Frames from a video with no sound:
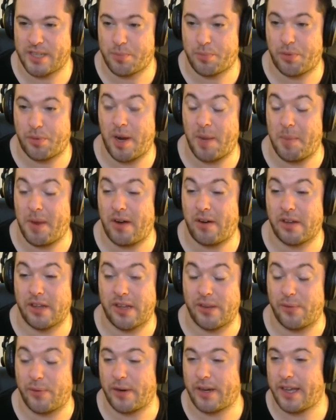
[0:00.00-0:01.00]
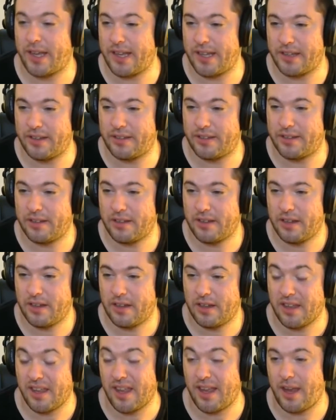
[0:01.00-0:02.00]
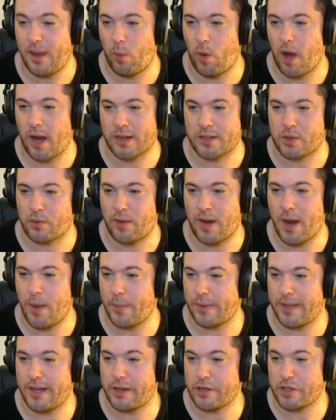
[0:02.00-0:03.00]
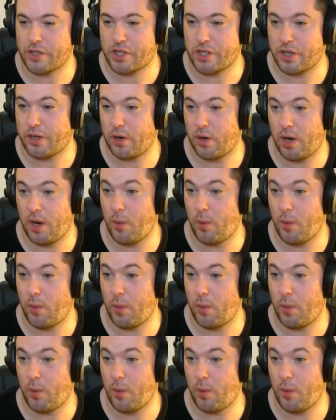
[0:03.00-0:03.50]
primarily for kids, and walks around without shirt.